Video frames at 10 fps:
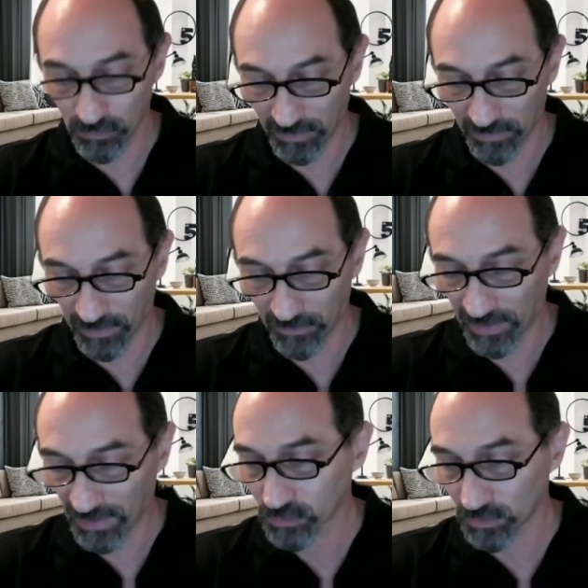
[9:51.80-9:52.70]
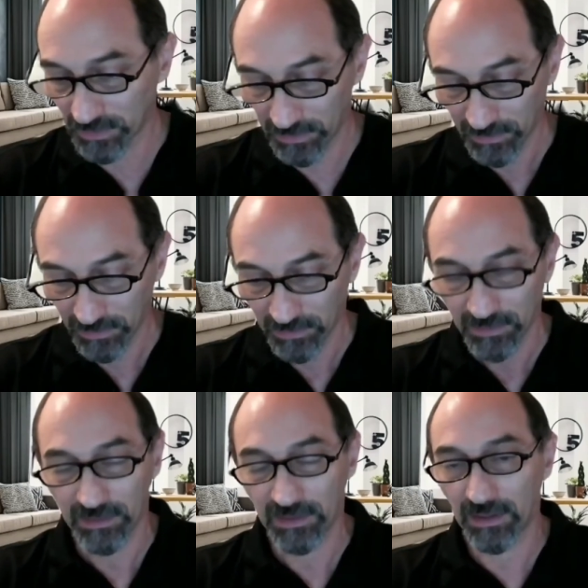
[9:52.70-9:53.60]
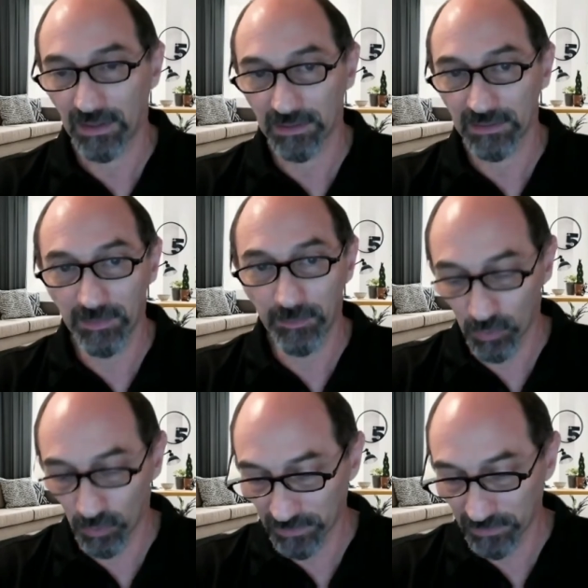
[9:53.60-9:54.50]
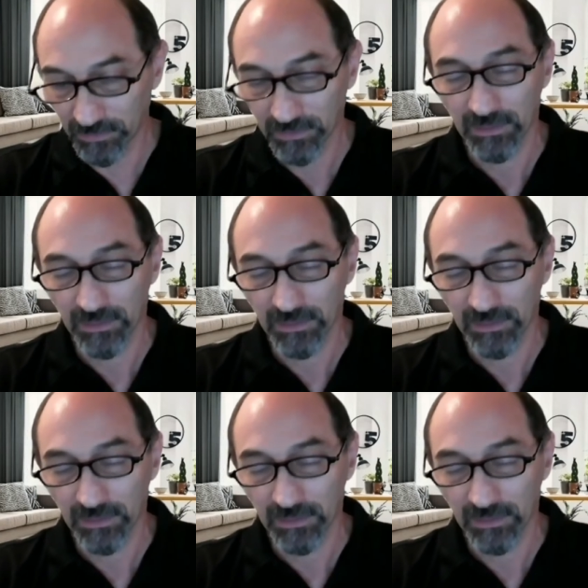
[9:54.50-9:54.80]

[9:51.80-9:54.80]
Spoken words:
have actually deployed